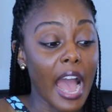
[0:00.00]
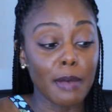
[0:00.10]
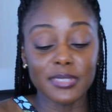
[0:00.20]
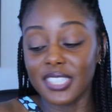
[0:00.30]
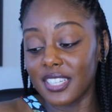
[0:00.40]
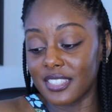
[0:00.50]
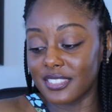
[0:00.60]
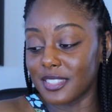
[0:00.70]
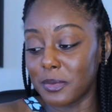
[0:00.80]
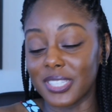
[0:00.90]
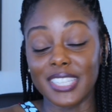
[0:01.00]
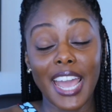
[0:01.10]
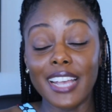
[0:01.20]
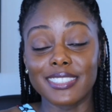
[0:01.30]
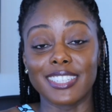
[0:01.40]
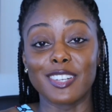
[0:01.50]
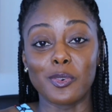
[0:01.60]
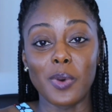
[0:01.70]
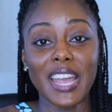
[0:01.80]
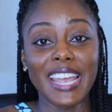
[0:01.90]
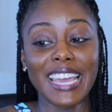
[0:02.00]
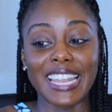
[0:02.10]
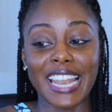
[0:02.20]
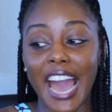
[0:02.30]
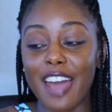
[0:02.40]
I'm seeing some of these ants get away and